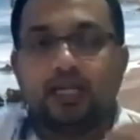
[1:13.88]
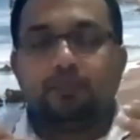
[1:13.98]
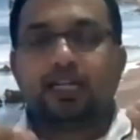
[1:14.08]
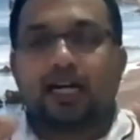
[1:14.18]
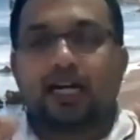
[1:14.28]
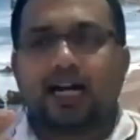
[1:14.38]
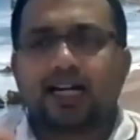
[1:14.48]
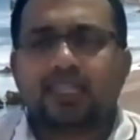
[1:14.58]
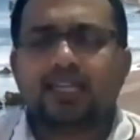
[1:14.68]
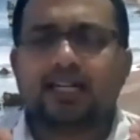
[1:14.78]
But
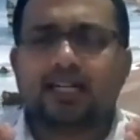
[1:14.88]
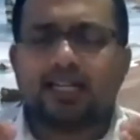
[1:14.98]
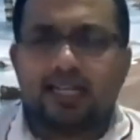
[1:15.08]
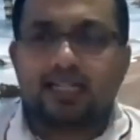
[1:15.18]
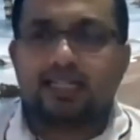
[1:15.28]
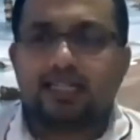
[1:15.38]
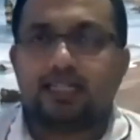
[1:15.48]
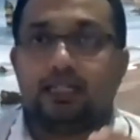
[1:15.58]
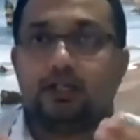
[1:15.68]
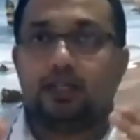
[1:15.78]
are there
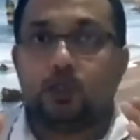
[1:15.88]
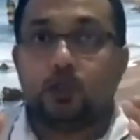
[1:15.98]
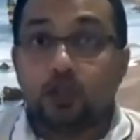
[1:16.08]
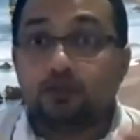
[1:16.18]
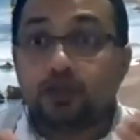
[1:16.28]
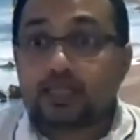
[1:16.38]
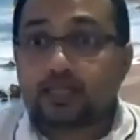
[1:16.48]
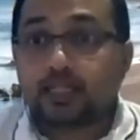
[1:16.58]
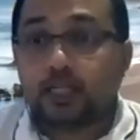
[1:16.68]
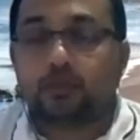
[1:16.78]
any
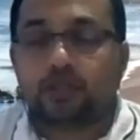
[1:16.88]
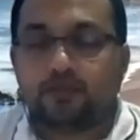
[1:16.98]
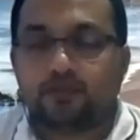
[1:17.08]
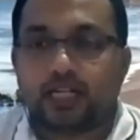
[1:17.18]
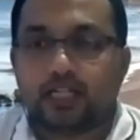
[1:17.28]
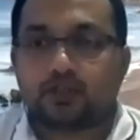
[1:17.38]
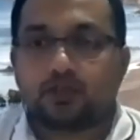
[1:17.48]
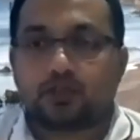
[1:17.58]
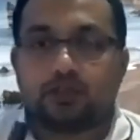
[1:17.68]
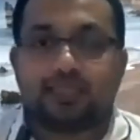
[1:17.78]
universal human
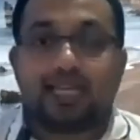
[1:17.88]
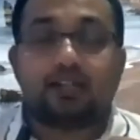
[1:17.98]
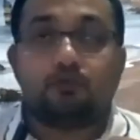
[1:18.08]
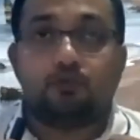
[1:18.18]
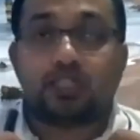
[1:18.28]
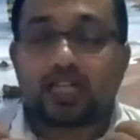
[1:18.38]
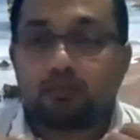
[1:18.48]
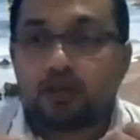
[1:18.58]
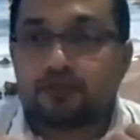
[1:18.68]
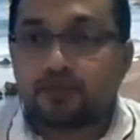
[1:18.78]
values that which can
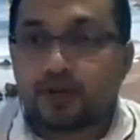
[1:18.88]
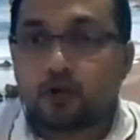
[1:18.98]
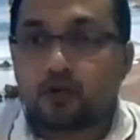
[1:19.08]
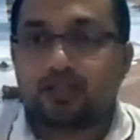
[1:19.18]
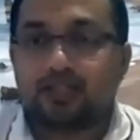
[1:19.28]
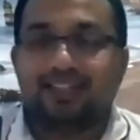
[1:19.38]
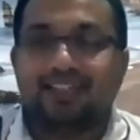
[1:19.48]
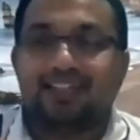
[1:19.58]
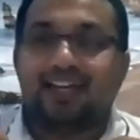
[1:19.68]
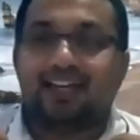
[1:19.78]
be found
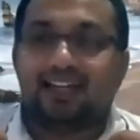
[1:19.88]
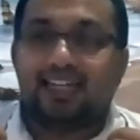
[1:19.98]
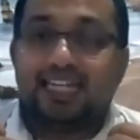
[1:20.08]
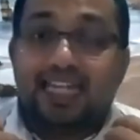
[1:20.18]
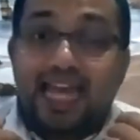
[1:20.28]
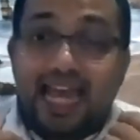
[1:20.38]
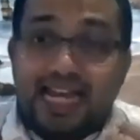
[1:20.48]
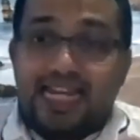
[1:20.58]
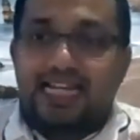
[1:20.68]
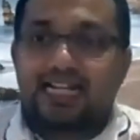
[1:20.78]
in
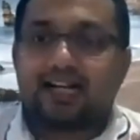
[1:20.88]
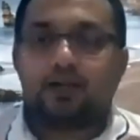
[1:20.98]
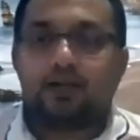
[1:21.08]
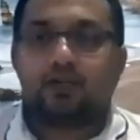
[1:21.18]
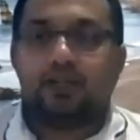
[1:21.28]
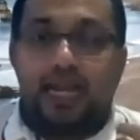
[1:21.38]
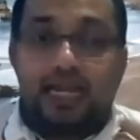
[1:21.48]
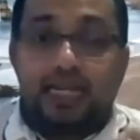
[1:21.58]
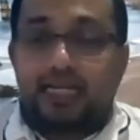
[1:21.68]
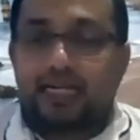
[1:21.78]
any country,
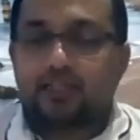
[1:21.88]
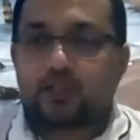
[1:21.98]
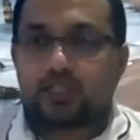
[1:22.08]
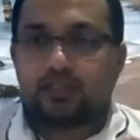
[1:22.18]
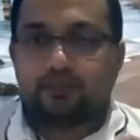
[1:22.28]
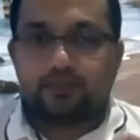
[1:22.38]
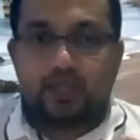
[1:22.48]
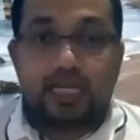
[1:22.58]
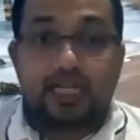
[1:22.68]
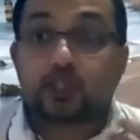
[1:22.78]
any culture,
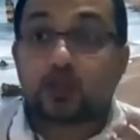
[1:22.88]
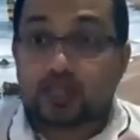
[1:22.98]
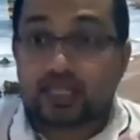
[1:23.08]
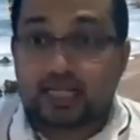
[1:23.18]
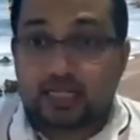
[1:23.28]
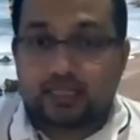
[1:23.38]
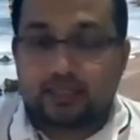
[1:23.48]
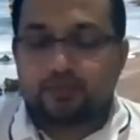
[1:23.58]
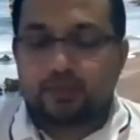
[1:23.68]
any society?